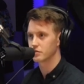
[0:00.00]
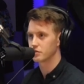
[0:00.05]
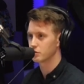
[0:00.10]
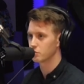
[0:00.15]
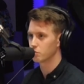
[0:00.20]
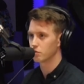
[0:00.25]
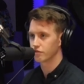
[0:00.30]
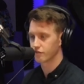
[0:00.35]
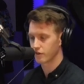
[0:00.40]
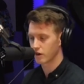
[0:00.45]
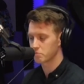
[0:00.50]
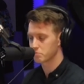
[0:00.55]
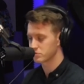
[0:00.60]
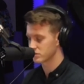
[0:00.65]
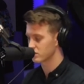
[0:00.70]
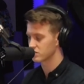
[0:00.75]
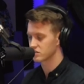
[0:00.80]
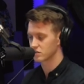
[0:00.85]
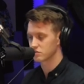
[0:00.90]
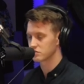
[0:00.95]
you will find
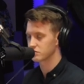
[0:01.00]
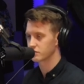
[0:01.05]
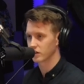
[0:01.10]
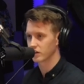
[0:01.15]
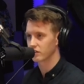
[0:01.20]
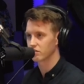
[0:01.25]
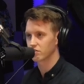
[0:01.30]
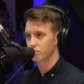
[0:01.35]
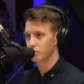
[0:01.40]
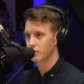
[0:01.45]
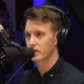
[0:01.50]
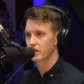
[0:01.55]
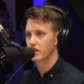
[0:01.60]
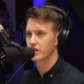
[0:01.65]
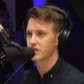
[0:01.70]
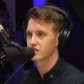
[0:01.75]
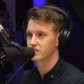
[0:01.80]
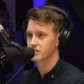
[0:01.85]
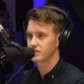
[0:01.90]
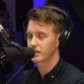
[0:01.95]
potatoes for like 3
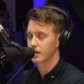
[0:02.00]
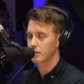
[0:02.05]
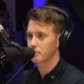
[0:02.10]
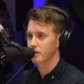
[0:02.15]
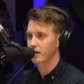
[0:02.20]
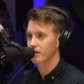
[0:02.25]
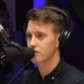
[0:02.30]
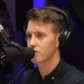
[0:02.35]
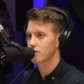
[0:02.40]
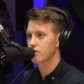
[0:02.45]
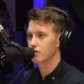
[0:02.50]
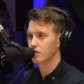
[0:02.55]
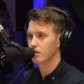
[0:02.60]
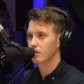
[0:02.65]
years in that patch.